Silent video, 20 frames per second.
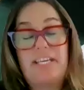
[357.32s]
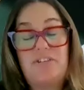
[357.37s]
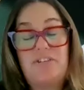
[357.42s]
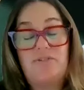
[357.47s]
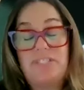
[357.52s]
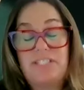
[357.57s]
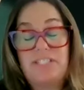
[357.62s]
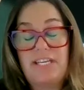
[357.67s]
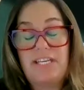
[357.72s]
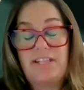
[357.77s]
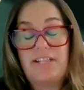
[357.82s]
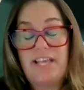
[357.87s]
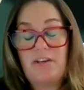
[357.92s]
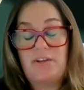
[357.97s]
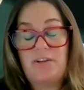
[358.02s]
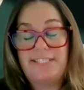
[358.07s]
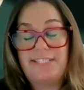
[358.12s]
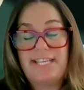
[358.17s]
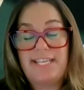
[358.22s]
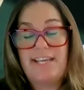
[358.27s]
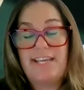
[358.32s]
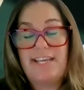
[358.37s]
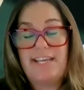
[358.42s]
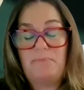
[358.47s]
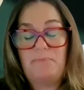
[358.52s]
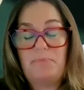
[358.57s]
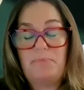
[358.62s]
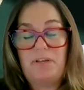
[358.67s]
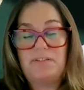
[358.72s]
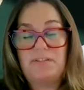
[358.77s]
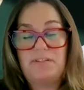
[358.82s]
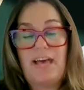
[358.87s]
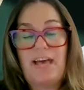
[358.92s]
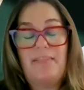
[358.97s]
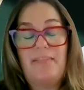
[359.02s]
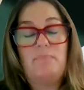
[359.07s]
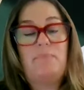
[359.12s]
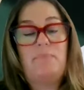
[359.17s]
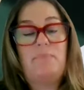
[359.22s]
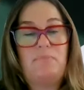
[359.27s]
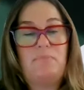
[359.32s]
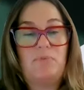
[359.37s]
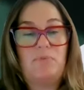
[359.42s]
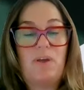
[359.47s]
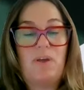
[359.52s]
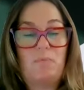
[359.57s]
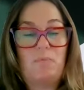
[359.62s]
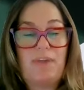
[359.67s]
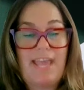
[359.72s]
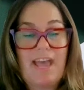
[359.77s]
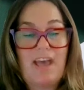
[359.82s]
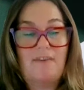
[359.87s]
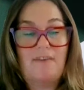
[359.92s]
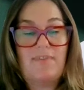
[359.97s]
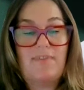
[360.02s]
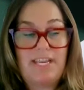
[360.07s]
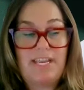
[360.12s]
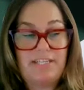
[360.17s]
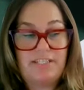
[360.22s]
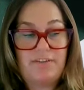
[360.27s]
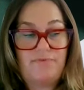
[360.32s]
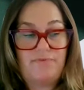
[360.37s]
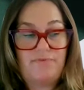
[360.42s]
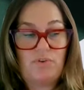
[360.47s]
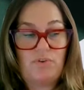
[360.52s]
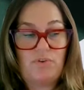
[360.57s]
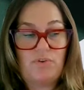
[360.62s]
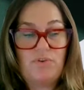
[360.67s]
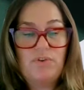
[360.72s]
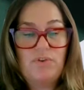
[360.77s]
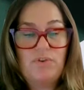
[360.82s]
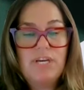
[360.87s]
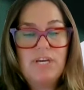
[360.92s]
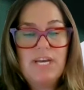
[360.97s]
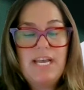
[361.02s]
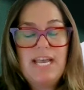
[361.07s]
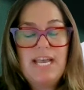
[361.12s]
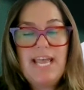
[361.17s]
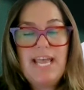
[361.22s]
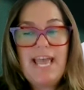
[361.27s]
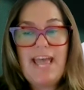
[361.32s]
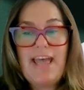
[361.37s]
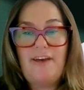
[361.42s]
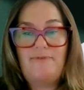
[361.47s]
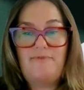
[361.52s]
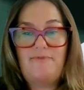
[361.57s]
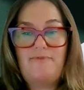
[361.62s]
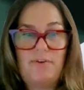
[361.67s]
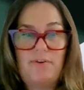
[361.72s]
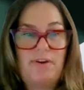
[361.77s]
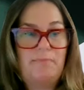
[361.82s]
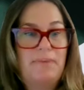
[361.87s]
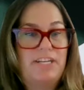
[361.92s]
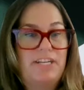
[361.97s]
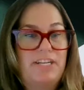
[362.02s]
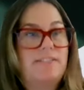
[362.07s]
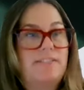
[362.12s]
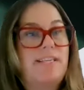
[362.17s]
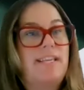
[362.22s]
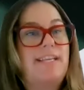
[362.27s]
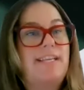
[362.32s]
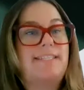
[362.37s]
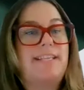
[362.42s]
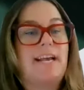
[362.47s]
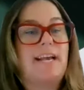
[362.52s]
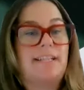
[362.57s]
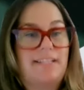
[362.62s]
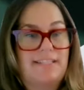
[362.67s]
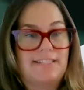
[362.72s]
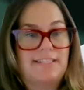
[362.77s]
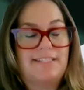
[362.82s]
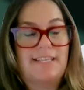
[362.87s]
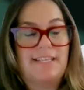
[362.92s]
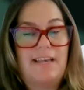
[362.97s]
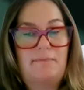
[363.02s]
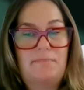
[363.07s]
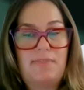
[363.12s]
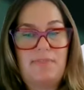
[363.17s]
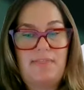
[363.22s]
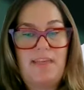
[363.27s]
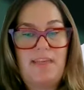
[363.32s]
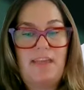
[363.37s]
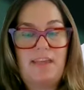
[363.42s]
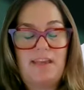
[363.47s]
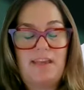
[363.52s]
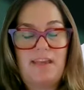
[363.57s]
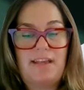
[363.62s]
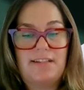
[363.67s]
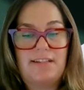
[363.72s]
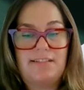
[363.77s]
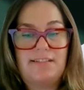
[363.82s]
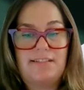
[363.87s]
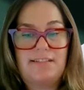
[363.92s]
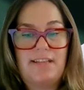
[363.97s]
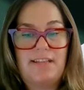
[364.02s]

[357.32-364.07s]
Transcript: interesting that you say that, because the other people that we have interviewed have very much said exactly the same thing. It's